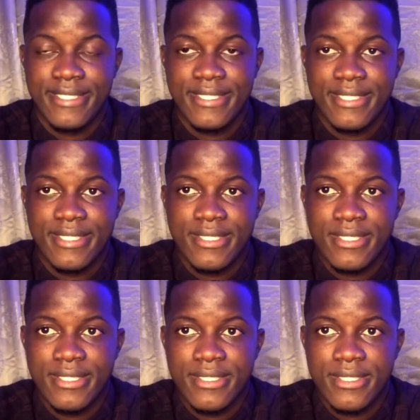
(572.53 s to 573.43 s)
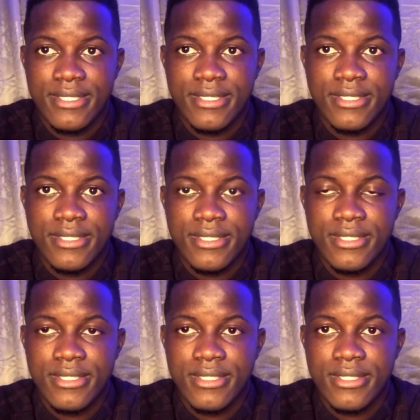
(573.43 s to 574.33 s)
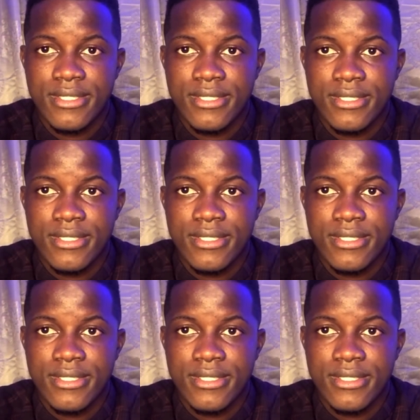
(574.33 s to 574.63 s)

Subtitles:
(silence)